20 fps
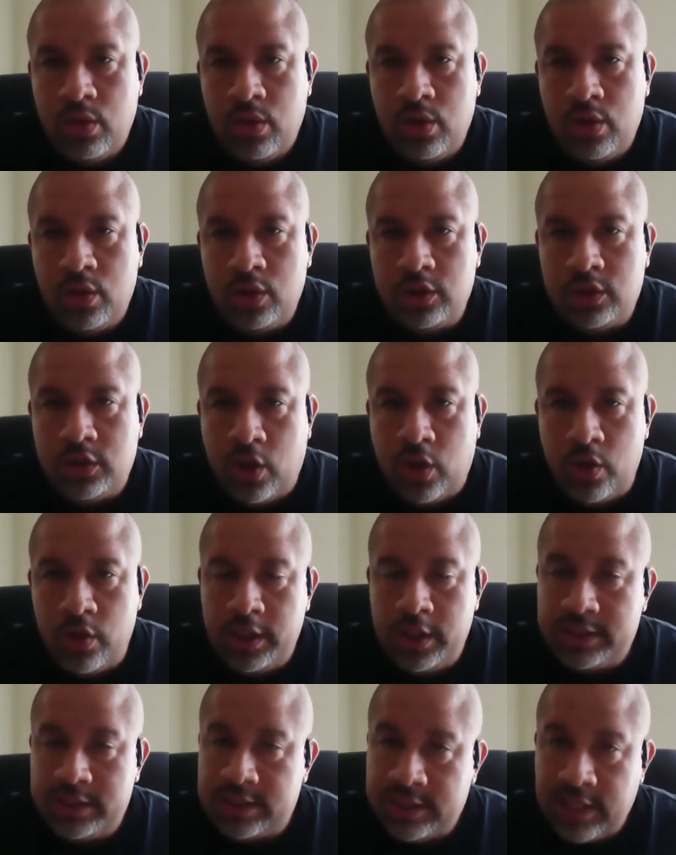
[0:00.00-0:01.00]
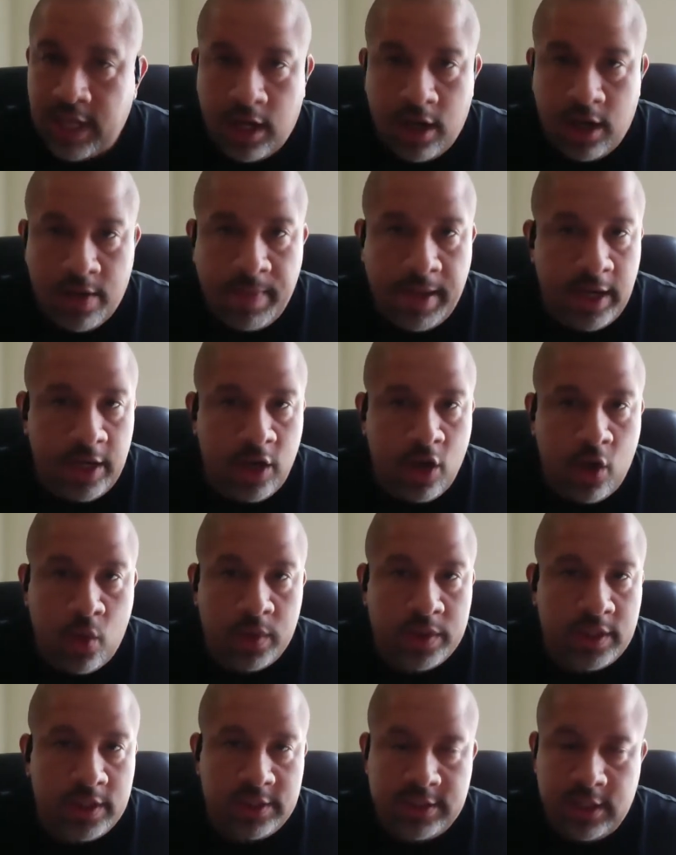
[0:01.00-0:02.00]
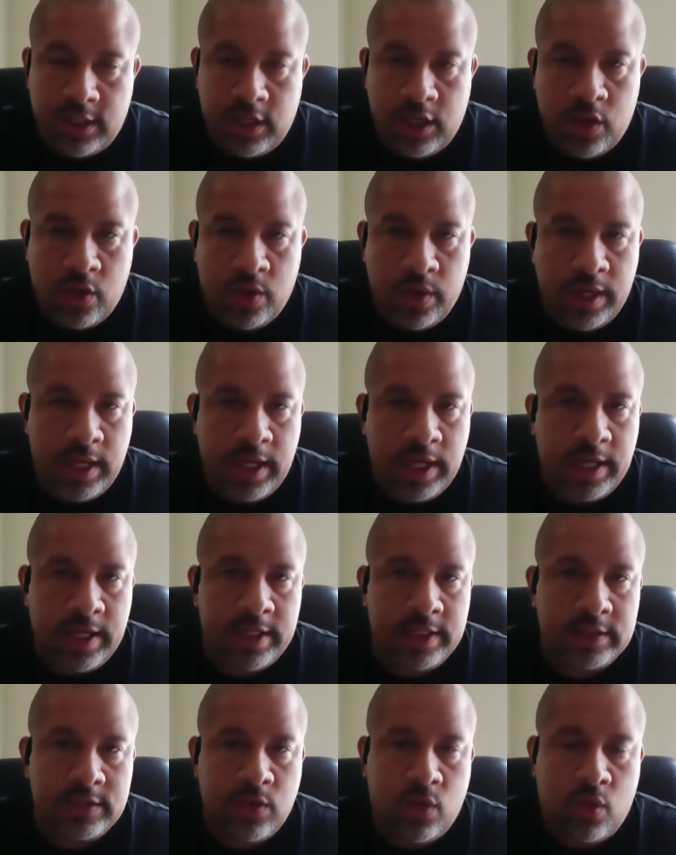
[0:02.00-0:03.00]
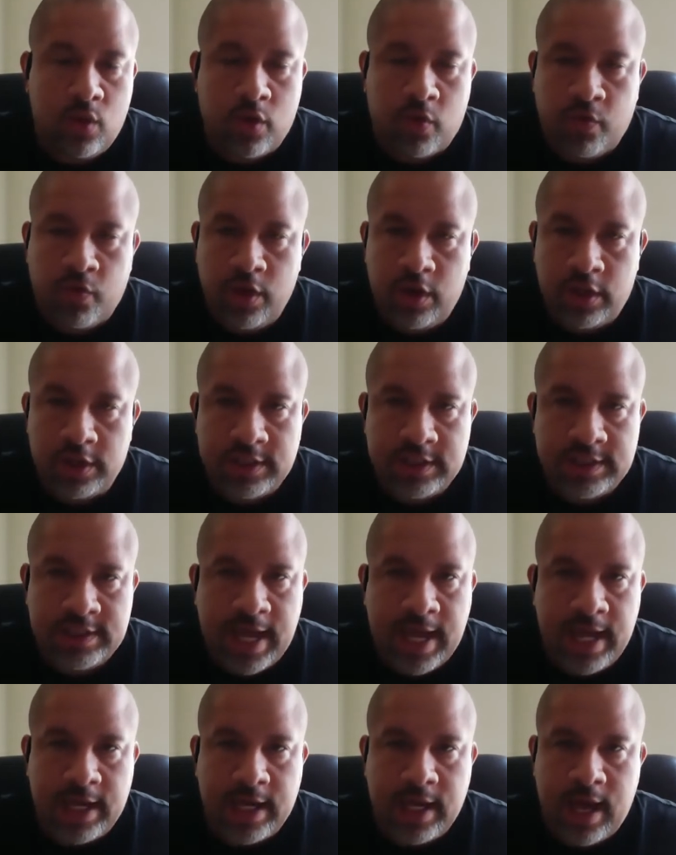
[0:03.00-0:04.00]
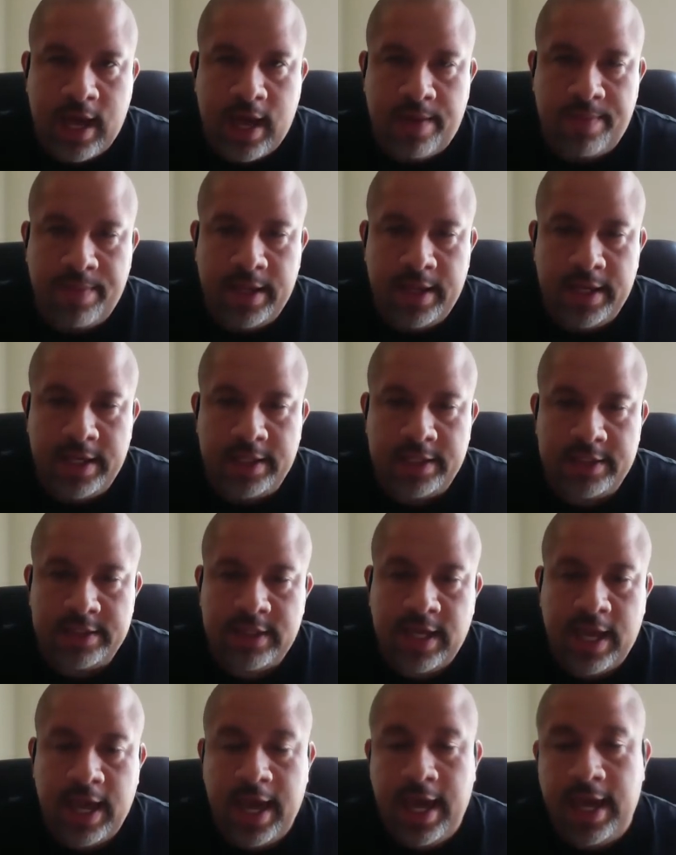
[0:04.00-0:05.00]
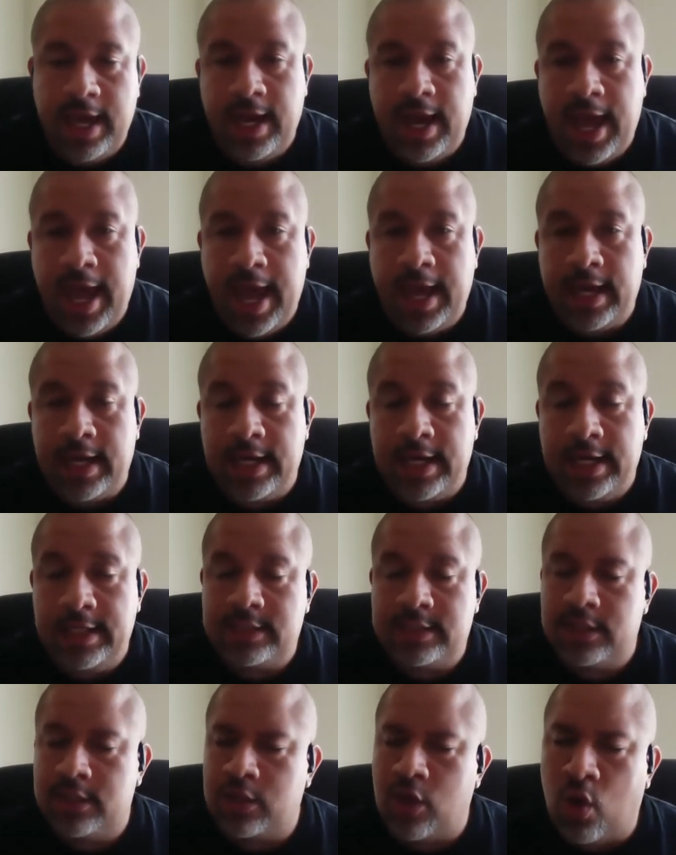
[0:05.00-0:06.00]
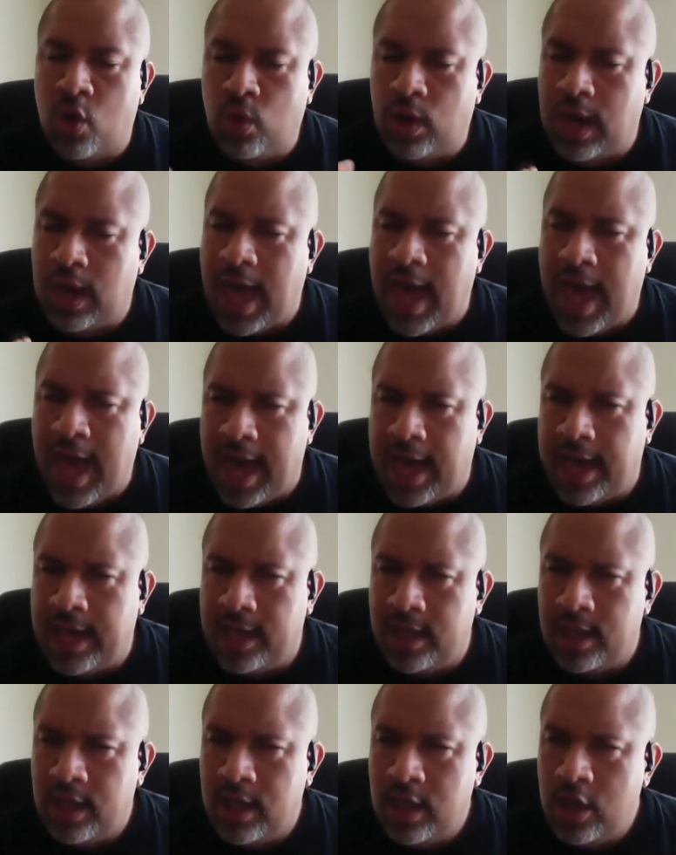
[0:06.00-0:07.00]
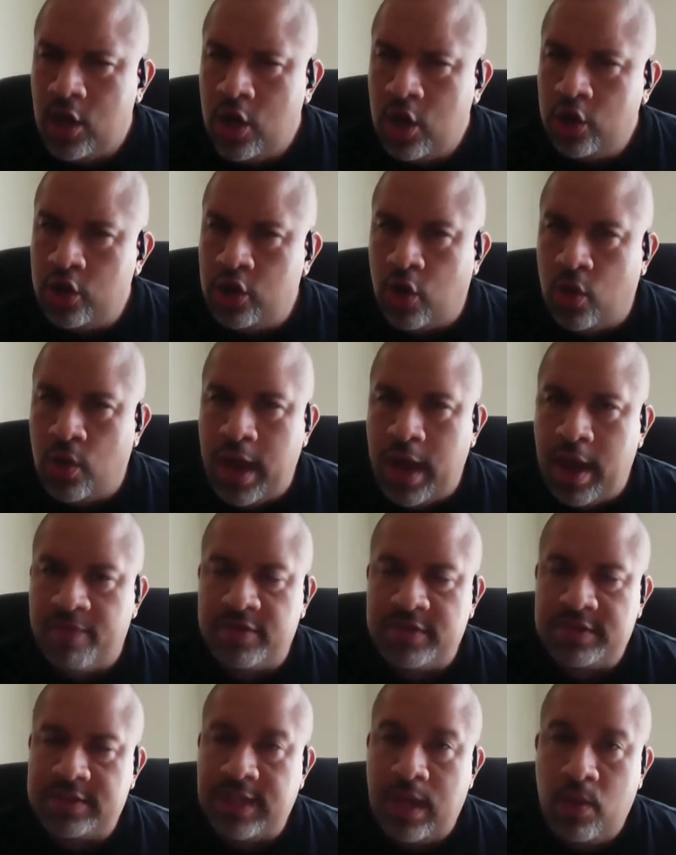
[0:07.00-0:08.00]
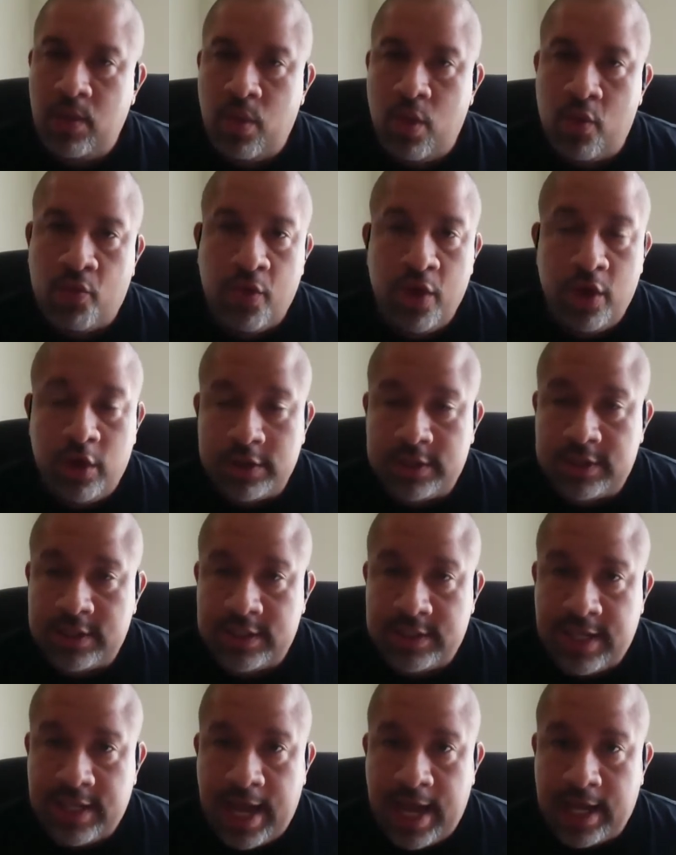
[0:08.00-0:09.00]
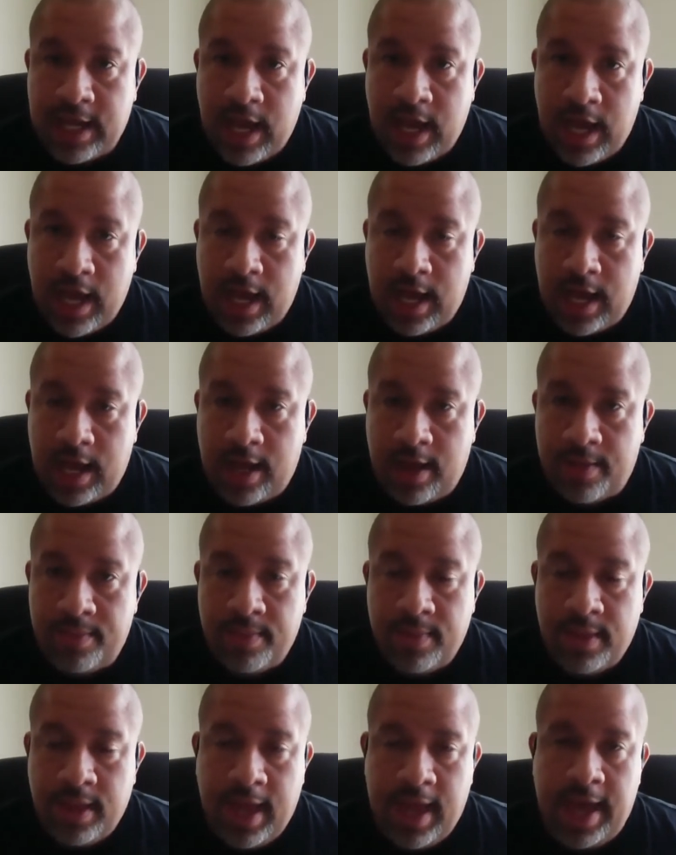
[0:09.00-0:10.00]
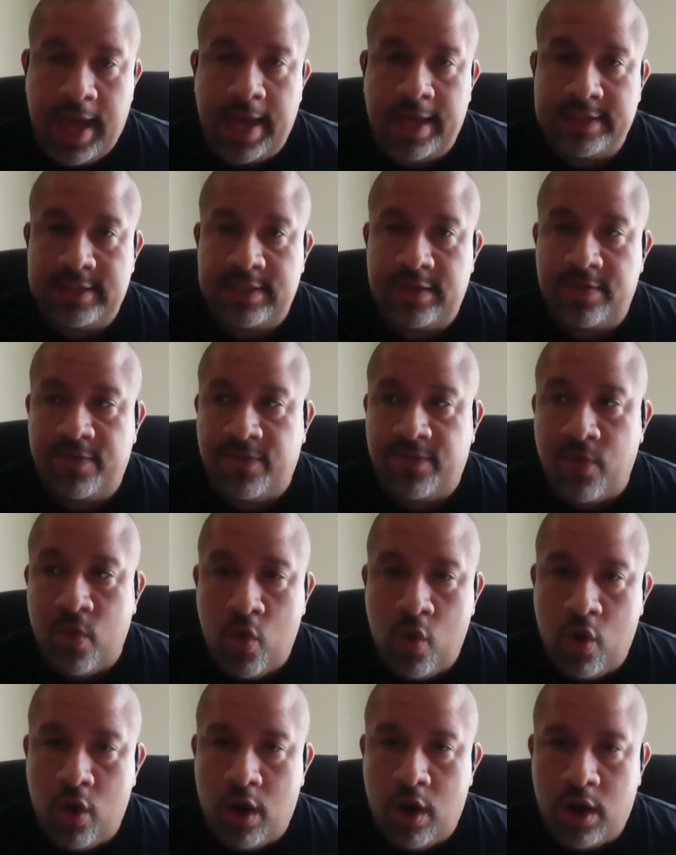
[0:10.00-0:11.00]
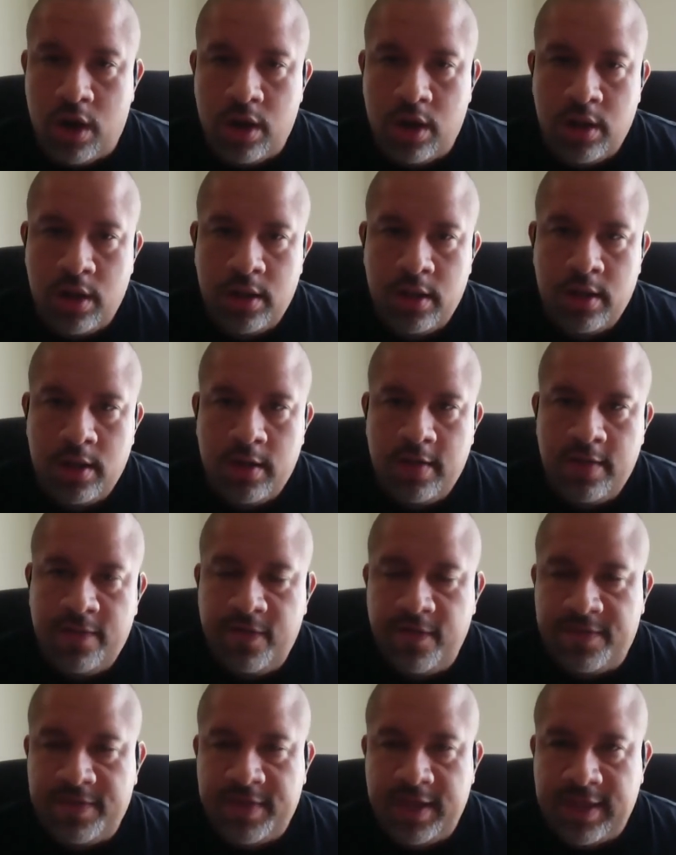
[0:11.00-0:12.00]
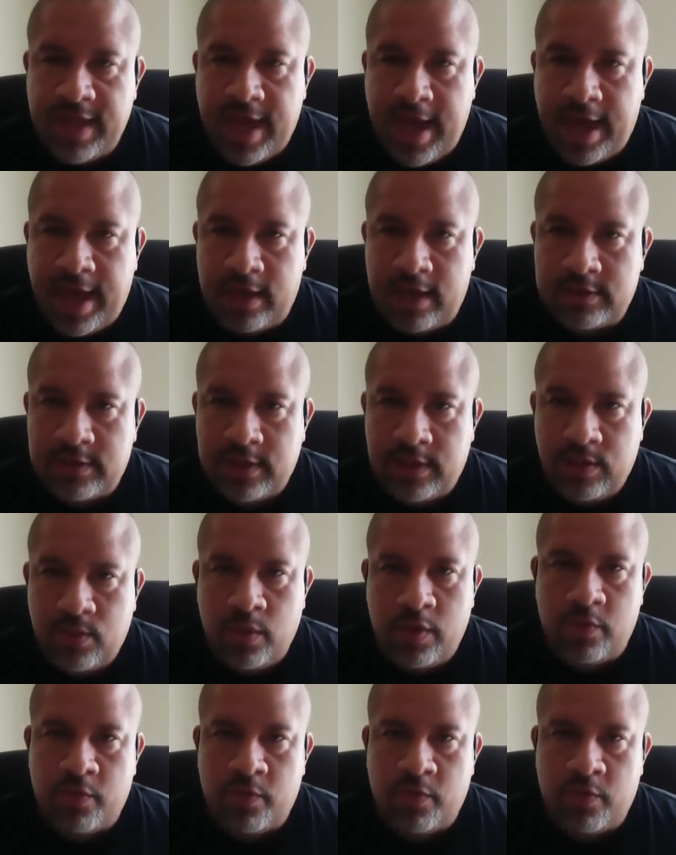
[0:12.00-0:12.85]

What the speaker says: So your seller may know what the Zillow is or the Realtor.com is, and at least don't lie. Don't ever say, well, Realtor.com has it for $50,000 when